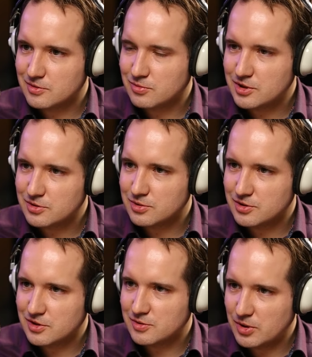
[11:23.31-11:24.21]

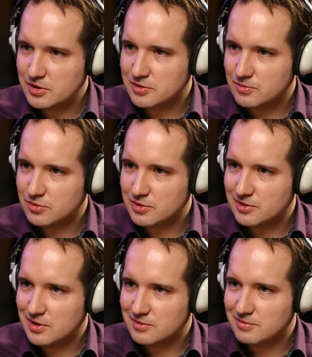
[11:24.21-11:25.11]
resources as possible
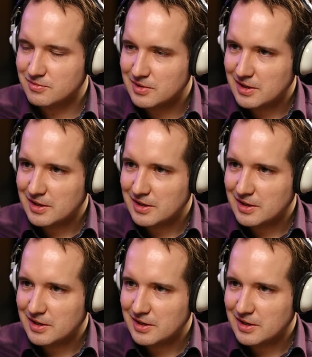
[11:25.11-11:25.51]
and